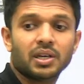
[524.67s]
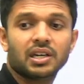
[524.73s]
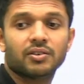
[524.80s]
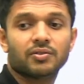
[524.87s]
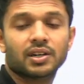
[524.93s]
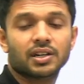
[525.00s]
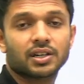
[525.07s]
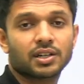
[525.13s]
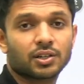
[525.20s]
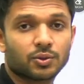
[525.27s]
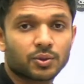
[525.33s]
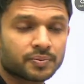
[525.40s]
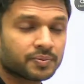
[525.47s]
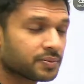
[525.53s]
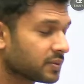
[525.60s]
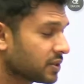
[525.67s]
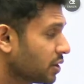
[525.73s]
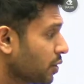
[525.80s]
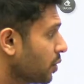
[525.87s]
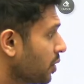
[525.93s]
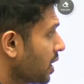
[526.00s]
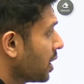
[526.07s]
be given to you.
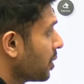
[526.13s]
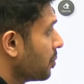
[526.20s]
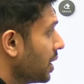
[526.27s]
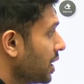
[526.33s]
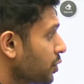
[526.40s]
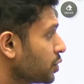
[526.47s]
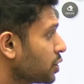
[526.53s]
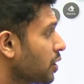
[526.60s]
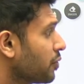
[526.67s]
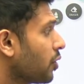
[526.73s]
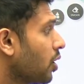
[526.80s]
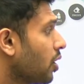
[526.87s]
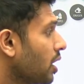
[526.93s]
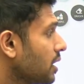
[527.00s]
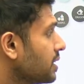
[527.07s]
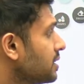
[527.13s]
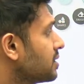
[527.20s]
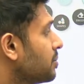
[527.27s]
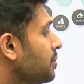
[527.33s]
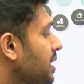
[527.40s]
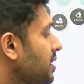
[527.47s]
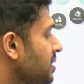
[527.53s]
So make use of all
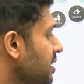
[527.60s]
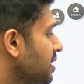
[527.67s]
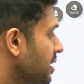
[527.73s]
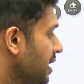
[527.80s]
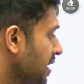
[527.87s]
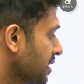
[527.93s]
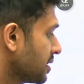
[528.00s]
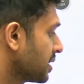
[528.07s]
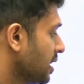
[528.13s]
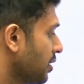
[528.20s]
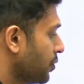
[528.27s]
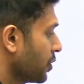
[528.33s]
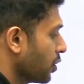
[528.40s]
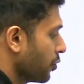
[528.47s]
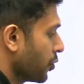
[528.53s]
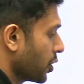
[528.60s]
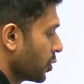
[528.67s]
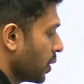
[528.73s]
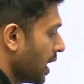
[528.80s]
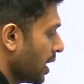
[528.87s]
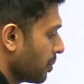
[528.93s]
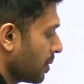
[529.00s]
these amazing things. If you go for
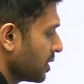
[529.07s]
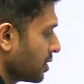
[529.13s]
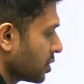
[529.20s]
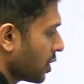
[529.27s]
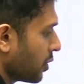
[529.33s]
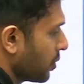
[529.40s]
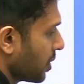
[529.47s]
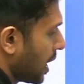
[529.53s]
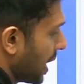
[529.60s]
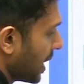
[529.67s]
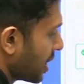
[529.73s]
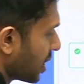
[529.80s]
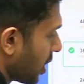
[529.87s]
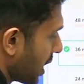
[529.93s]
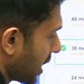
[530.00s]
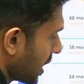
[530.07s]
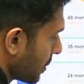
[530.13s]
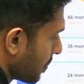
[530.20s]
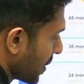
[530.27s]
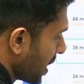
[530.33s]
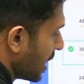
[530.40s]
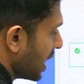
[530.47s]
12 months of iconic,
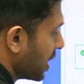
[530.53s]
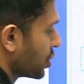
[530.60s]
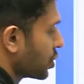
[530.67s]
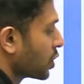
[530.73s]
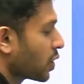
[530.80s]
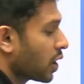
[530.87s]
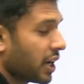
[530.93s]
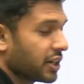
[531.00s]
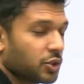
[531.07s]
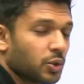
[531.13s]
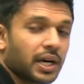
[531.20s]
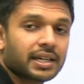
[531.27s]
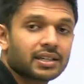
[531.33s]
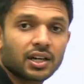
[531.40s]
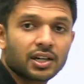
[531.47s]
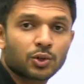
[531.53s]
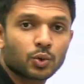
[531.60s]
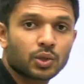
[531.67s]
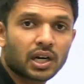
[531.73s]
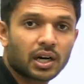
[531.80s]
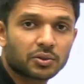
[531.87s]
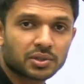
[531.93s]
it should cost you actually
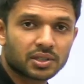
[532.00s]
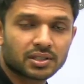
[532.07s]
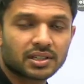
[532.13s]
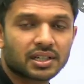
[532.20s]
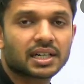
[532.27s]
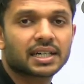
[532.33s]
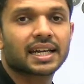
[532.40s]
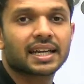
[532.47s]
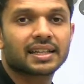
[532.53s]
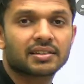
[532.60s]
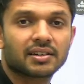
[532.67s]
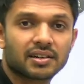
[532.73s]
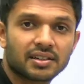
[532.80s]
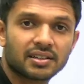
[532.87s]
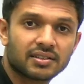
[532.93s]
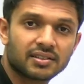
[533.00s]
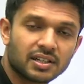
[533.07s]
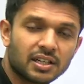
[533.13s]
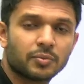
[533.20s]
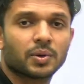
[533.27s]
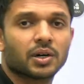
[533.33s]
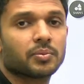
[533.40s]

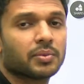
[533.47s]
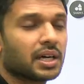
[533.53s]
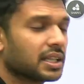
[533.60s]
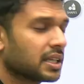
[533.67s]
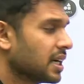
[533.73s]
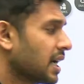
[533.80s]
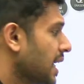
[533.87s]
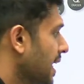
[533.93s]
2,333 per month.